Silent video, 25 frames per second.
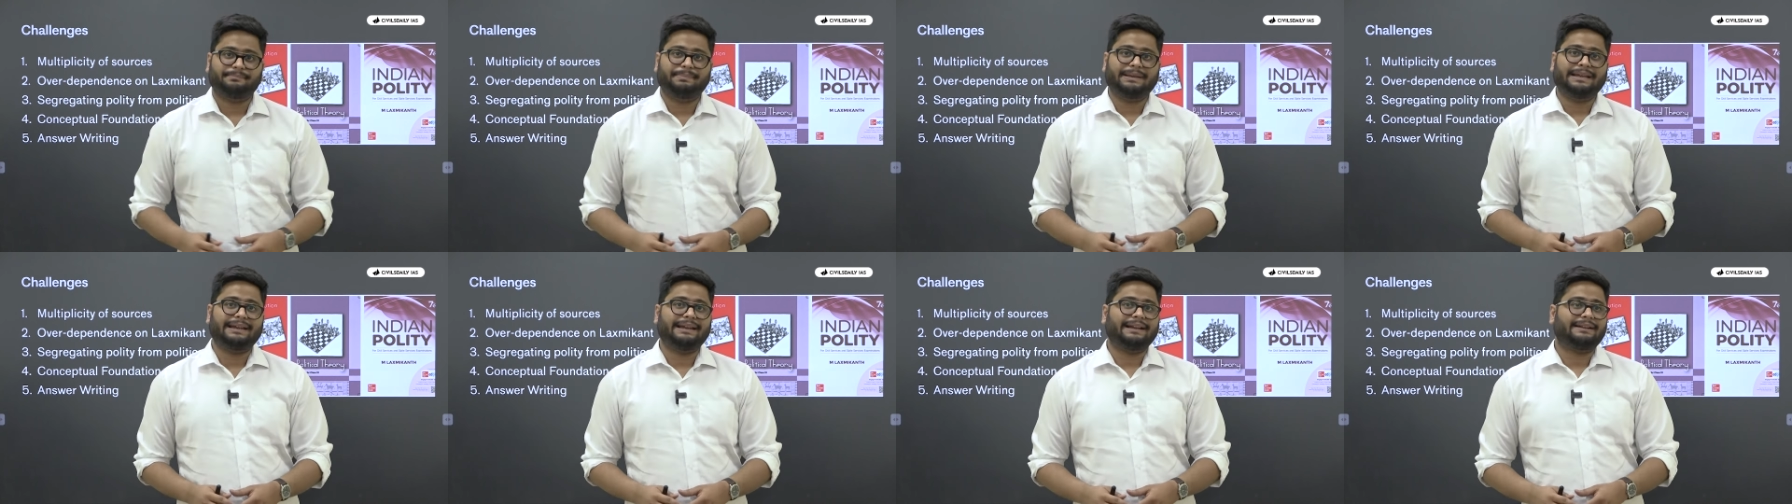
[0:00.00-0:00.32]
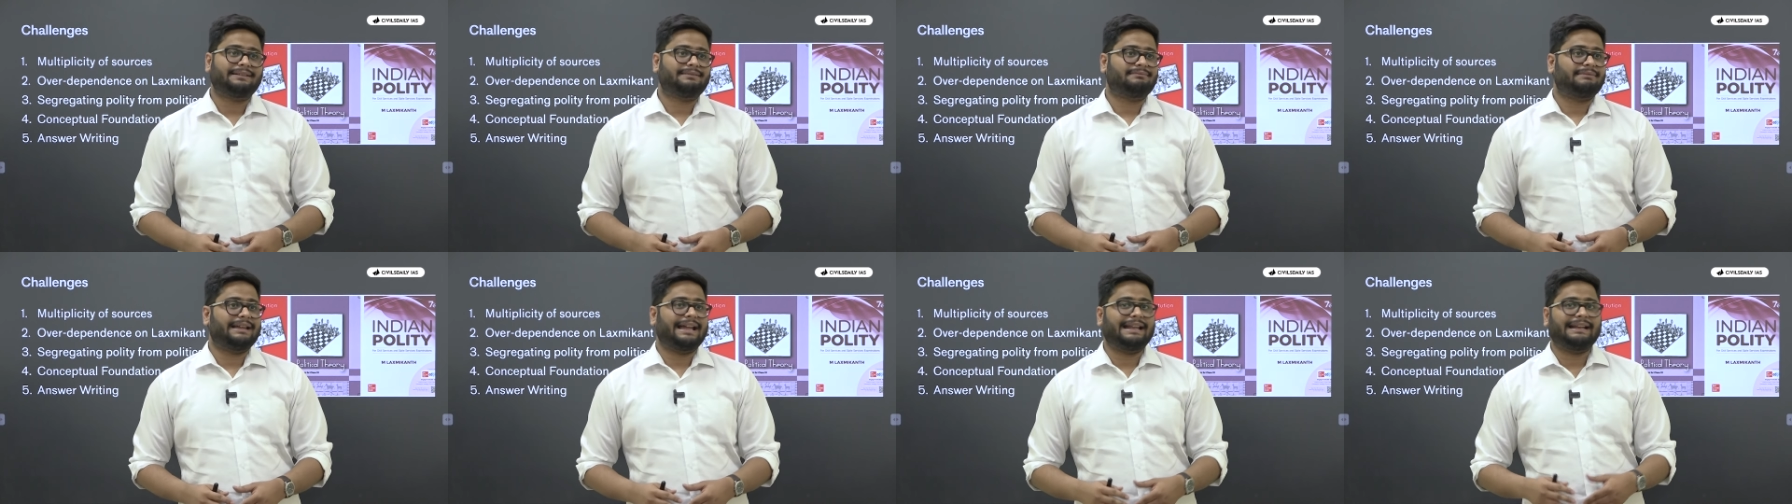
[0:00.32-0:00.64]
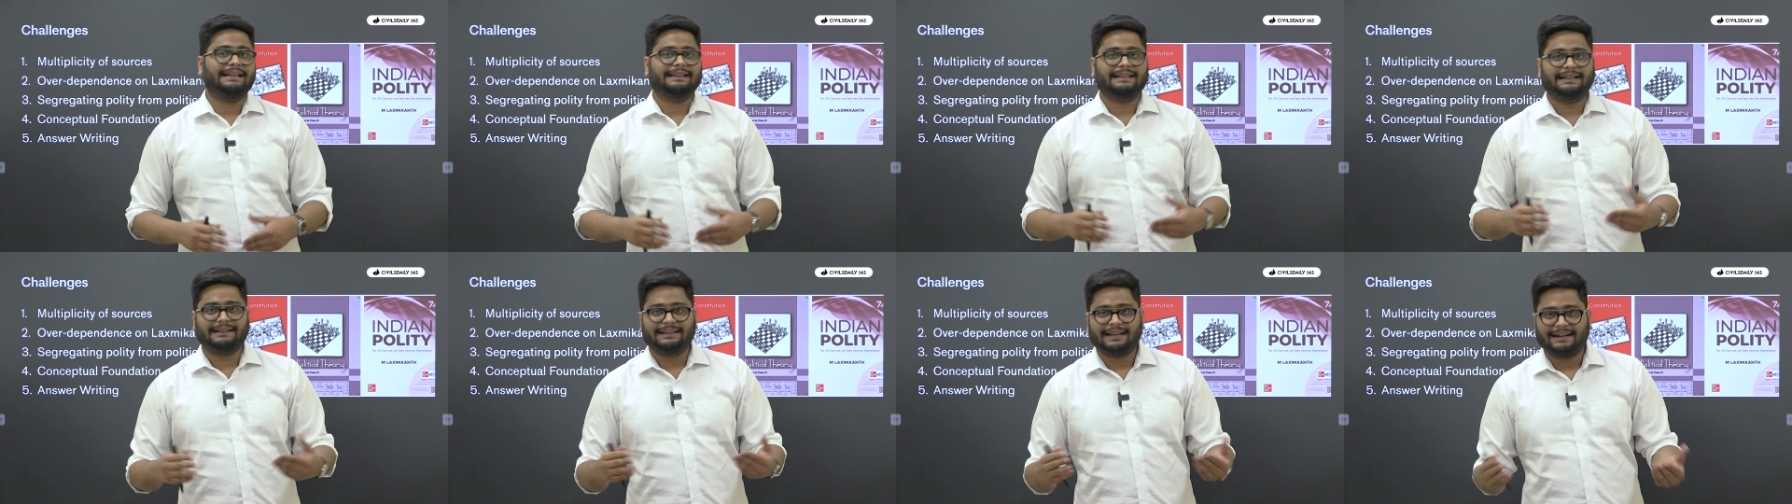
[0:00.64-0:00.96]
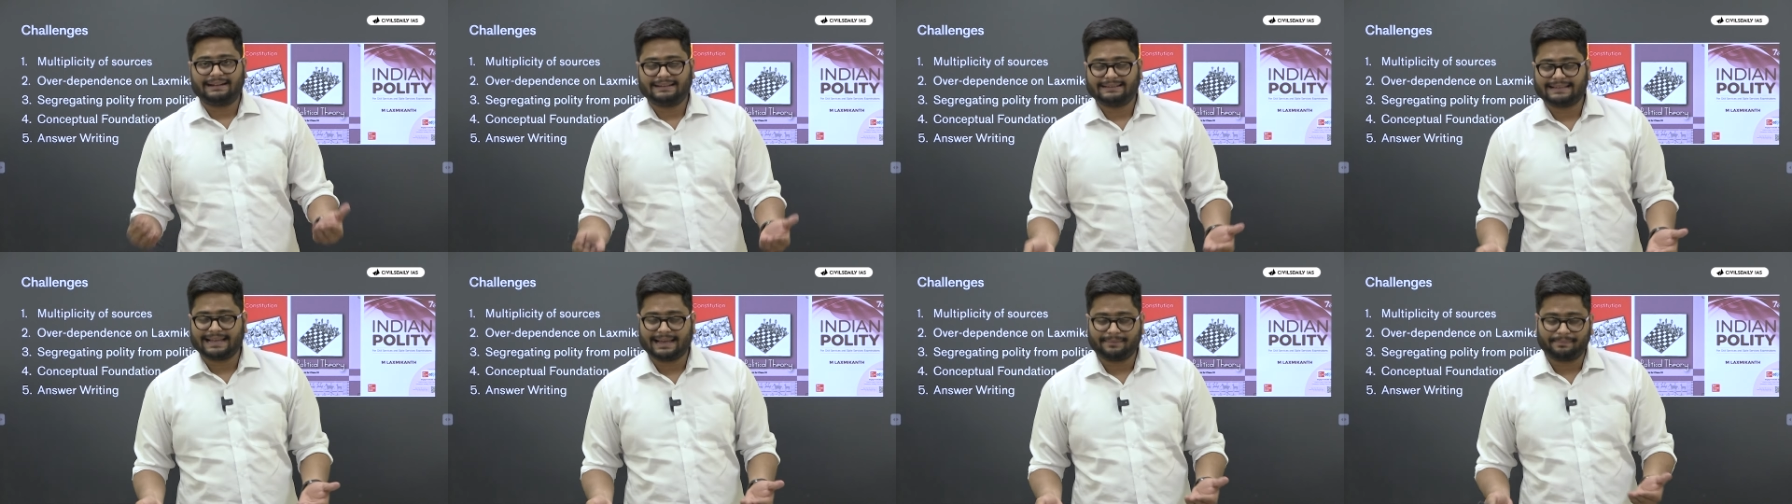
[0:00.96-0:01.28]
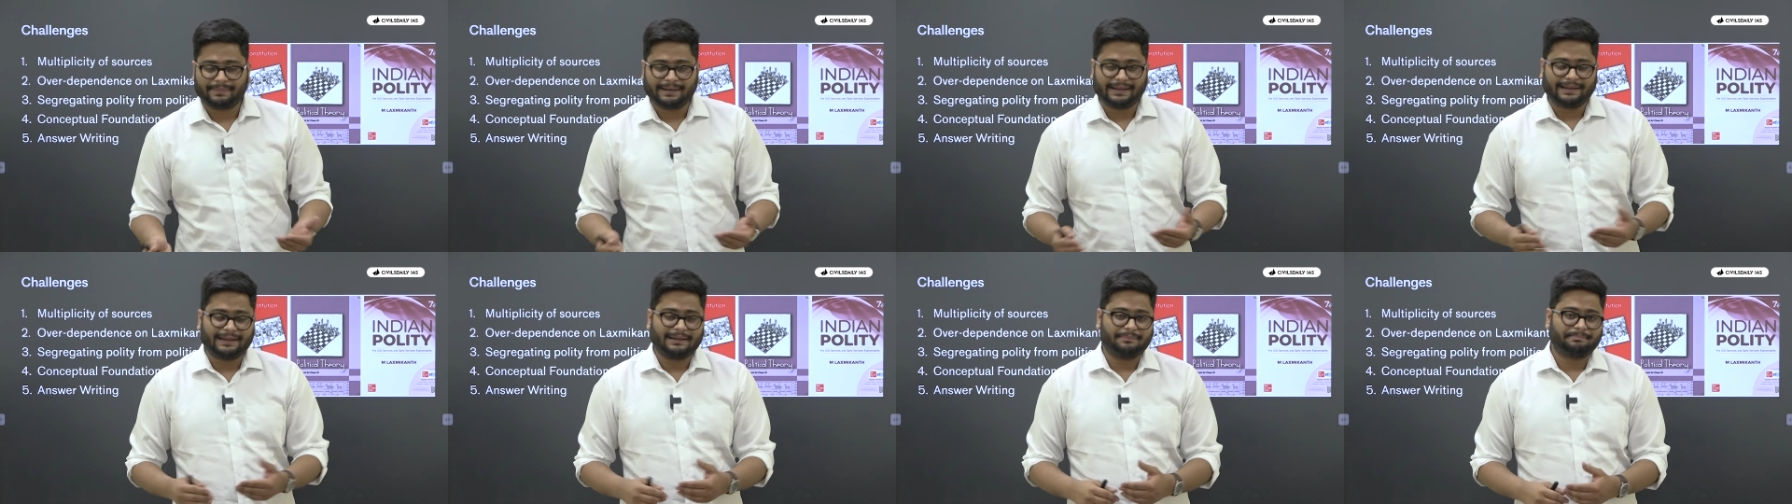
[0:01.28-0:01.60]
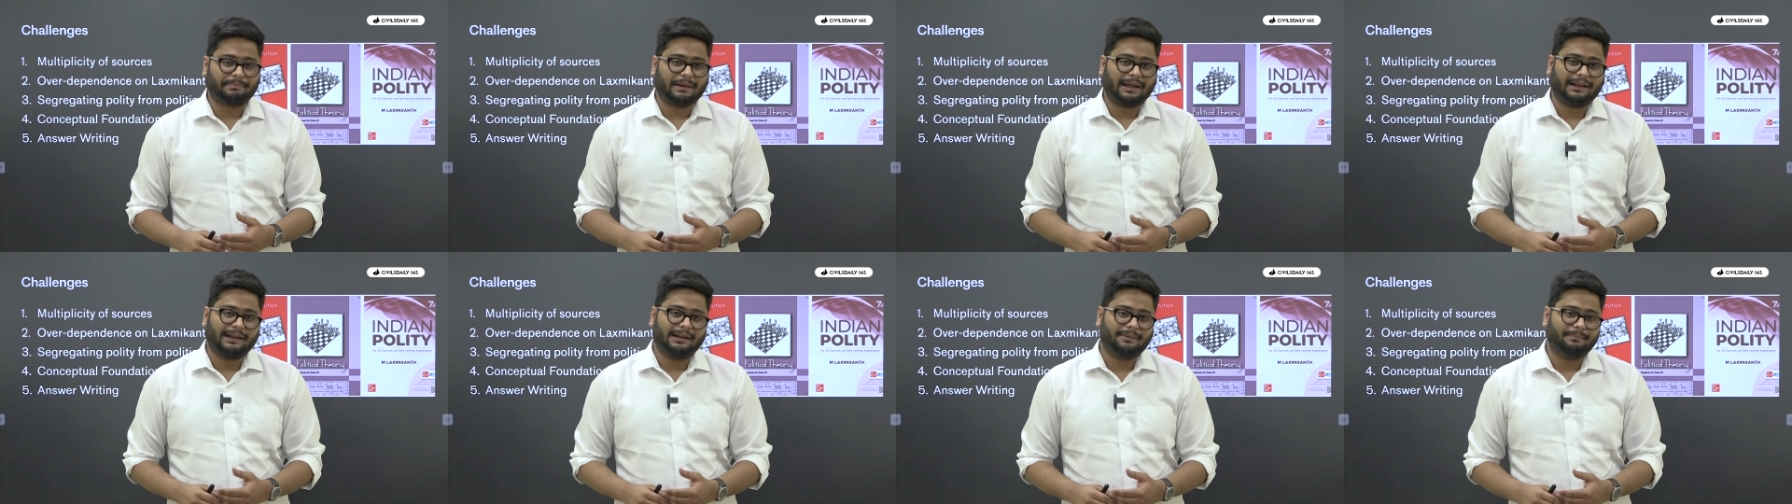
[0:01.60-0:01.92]
be it anything that is happening in
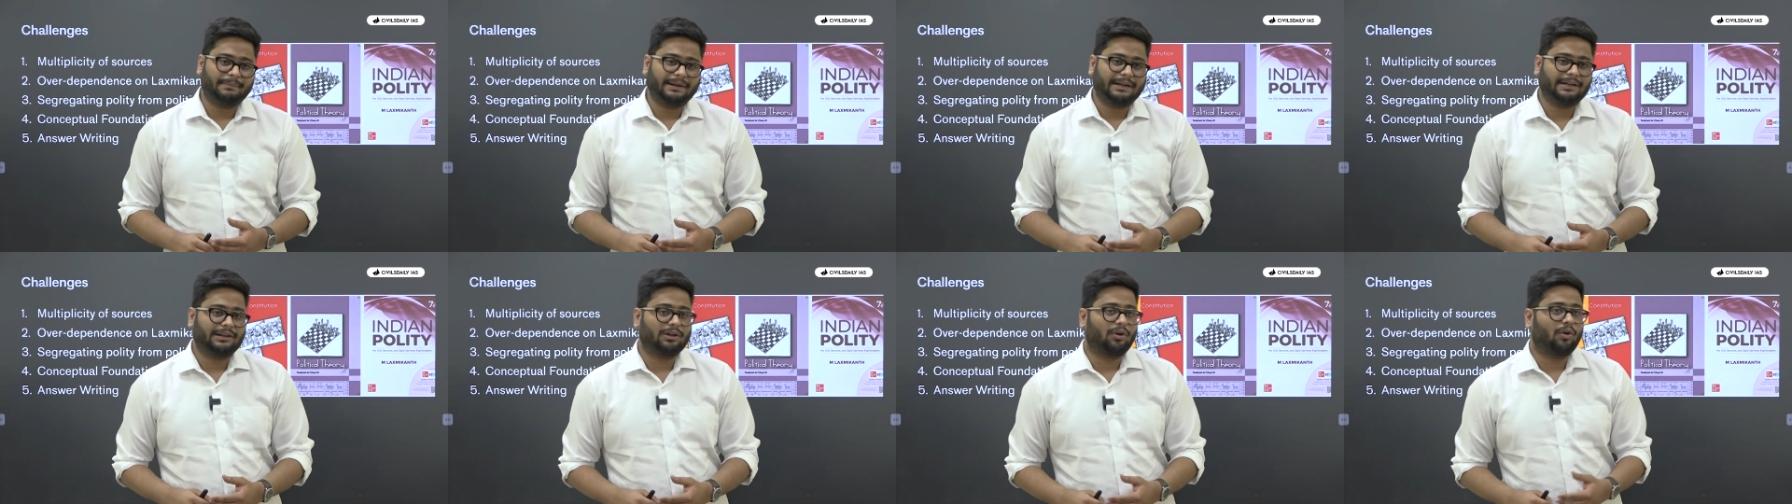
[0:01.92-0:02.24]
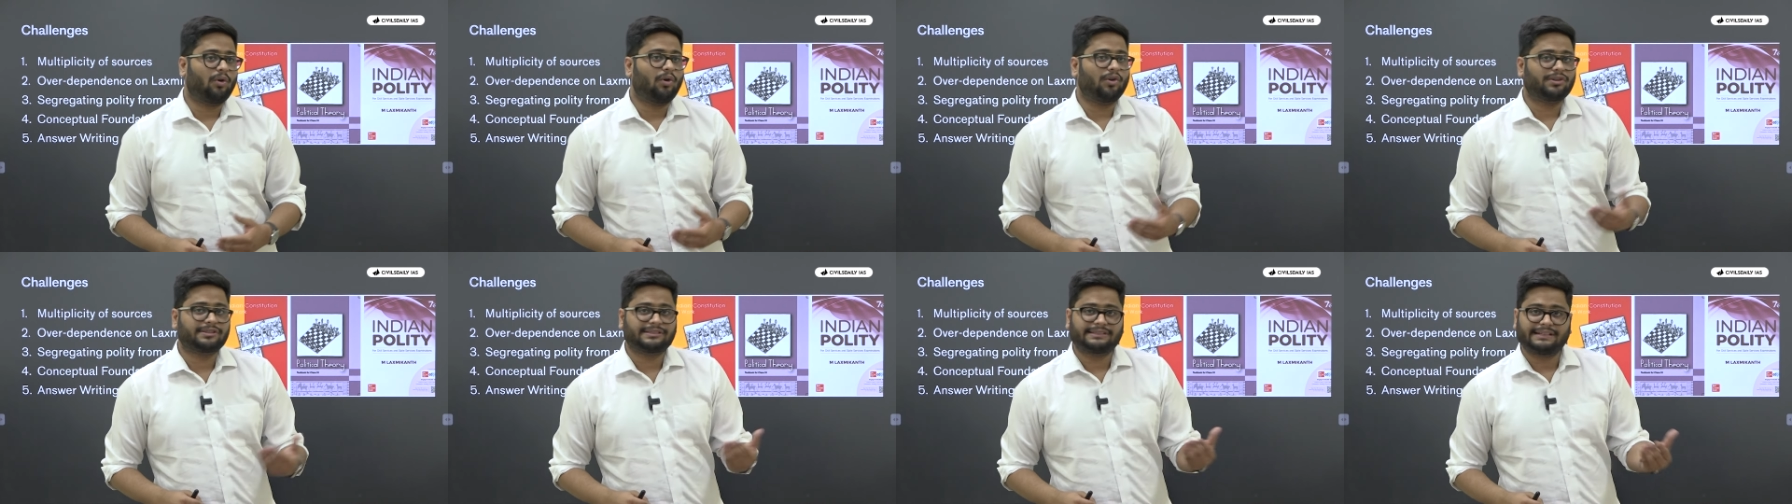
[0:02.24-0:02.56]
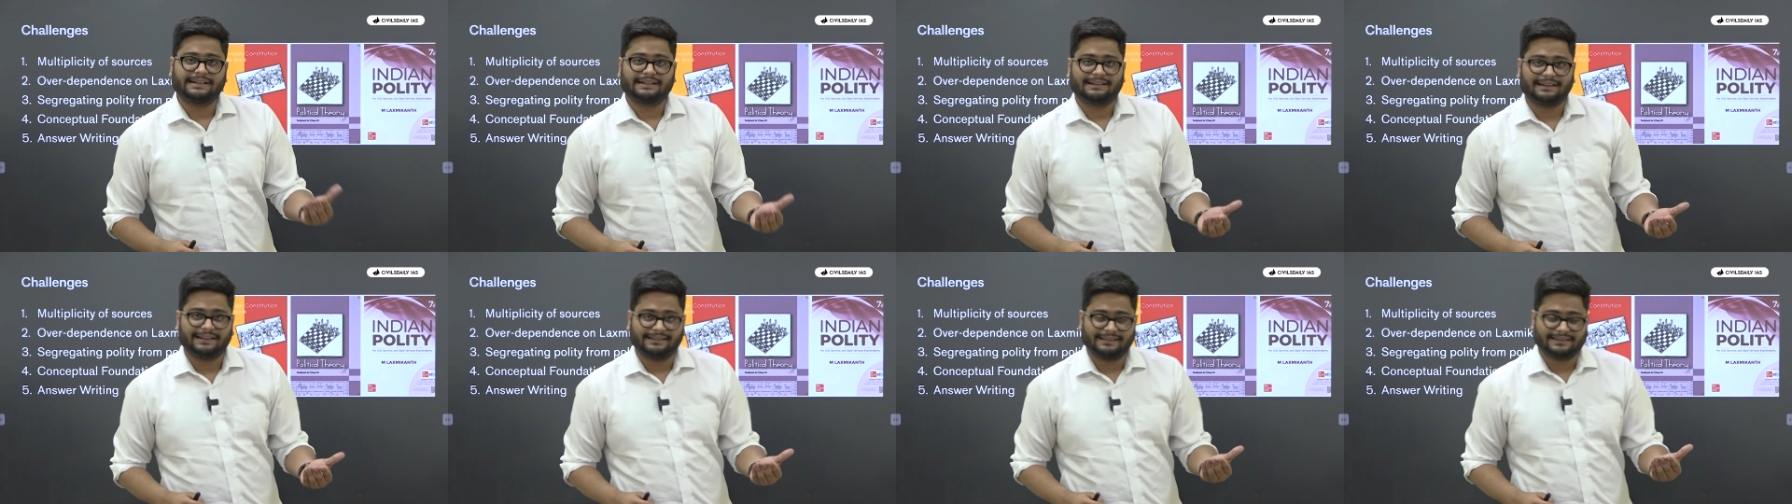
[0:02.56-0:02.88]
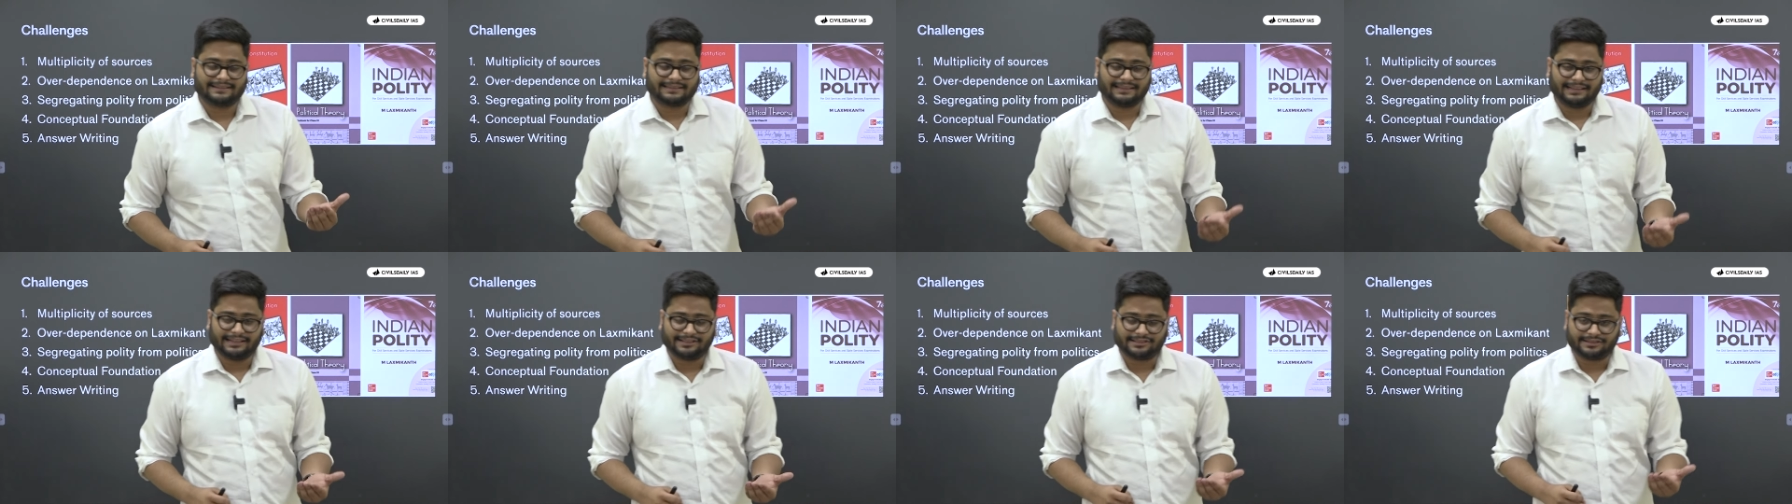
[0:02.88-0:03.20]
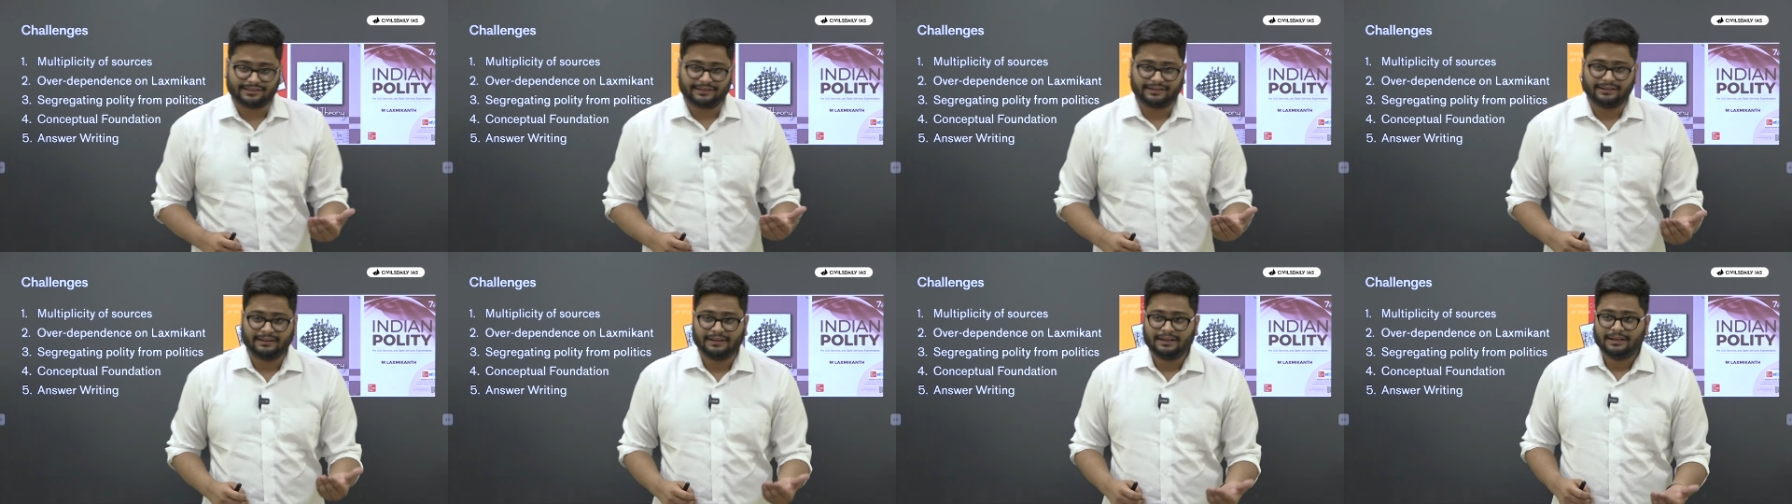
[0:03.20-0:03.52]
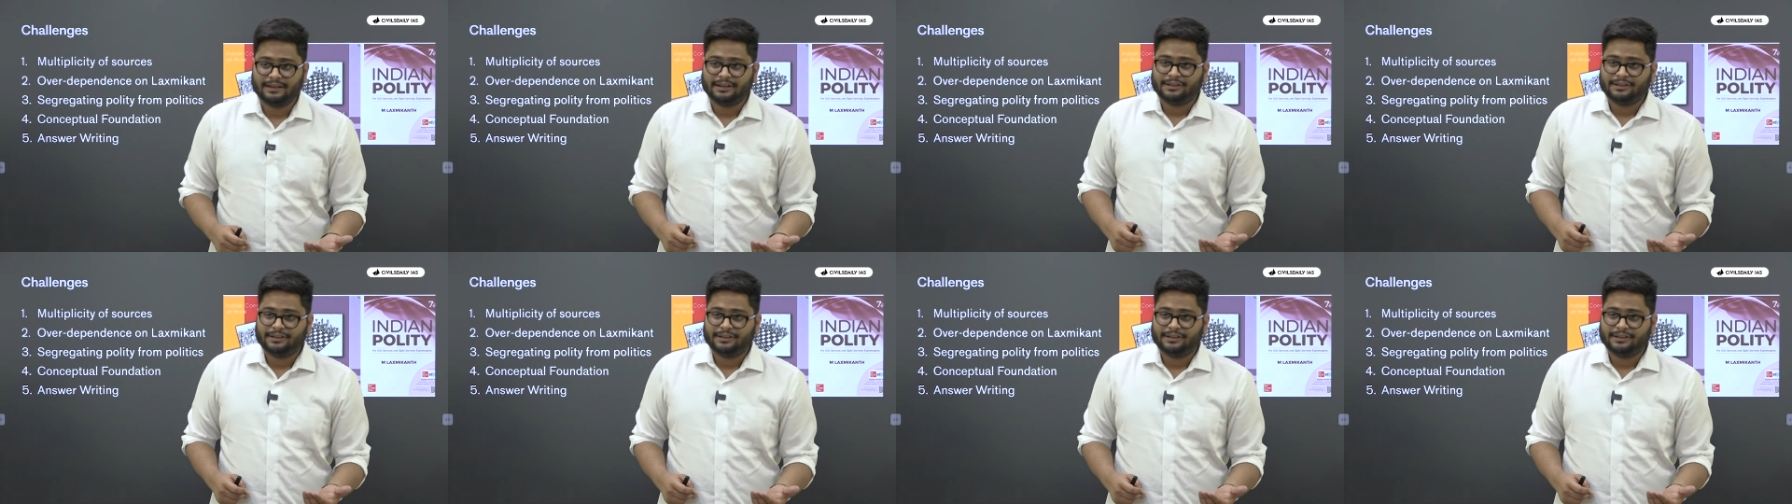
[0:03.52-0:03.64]
parliament or state legislature.